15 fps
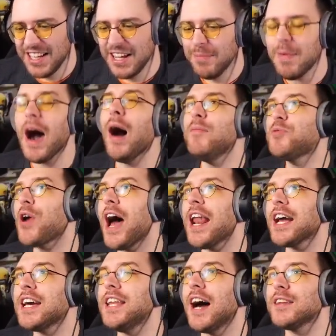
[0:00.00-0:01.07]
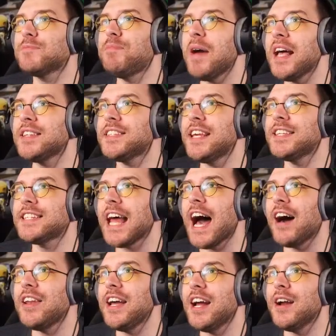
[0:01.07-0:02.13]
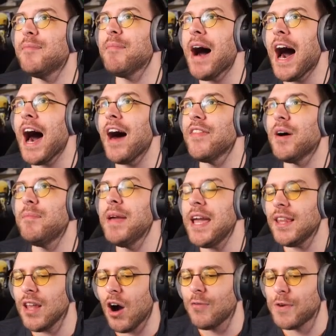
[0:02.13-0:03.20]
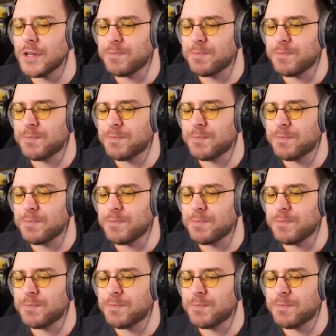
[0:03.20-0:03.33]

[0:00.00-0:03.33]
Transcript: Ma, I'm trying to conduct business down here. Ma, the meatloaf is